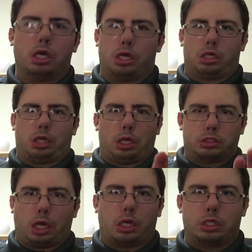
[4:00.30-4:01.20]
If
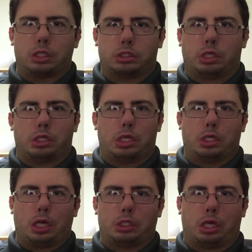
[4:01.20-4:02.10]
that's not enough to give you
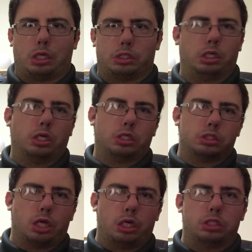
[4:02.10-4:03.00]
nightmares,
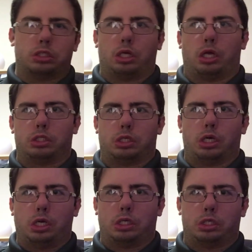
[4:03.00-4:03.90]
well, then I'll
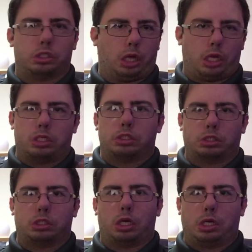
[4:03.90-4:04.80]
tell you, I don't know
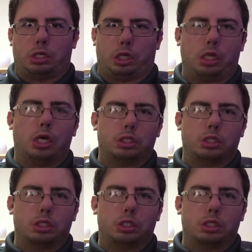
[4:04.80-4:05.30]
what to tell you then.